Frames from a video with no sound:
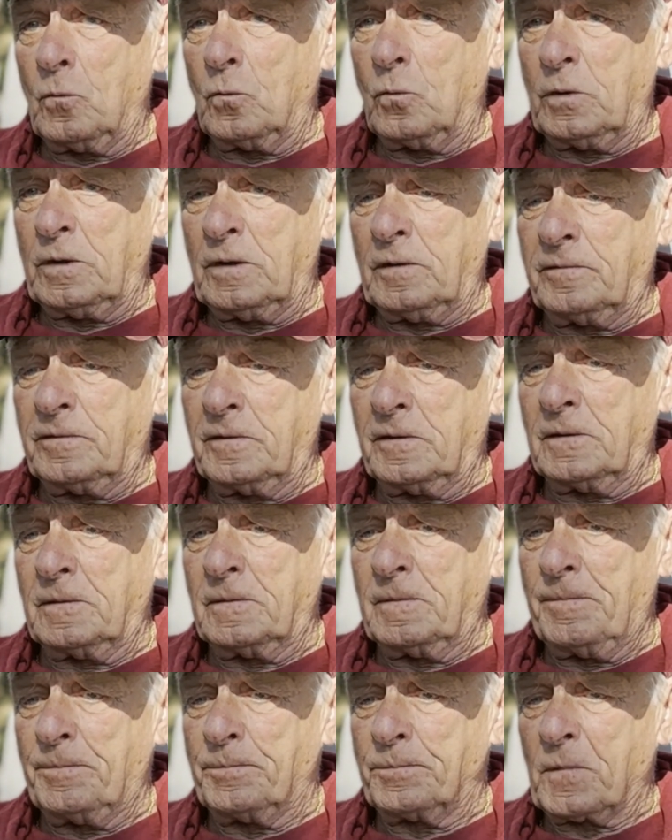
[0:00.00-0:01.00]
We've
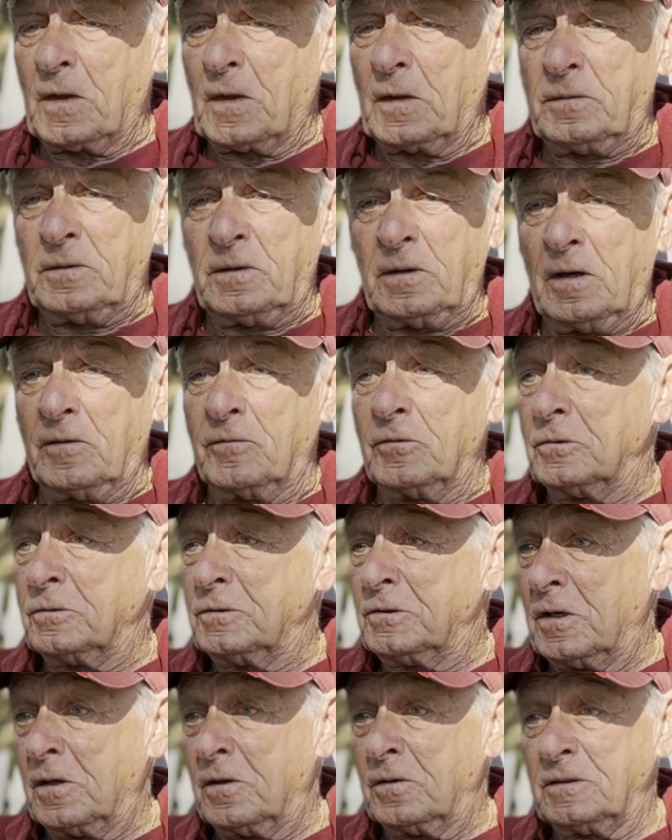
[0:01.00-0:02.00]
never
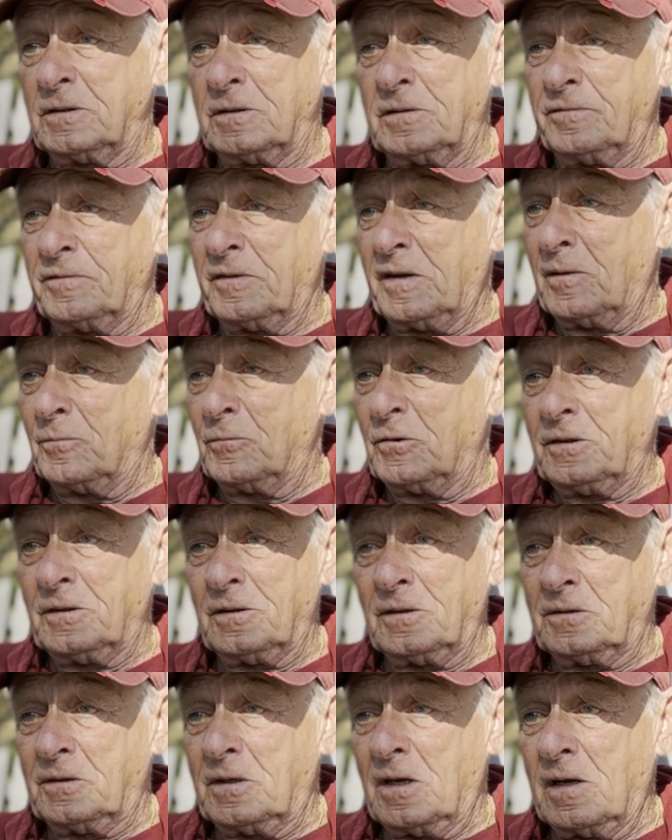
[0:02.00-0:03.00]
charged a family
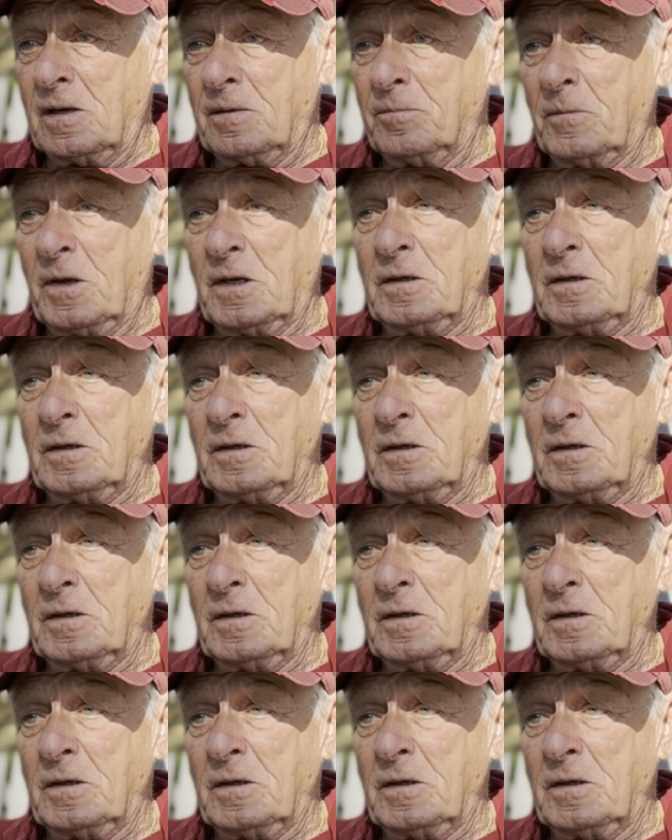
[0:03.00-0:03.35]
a dime.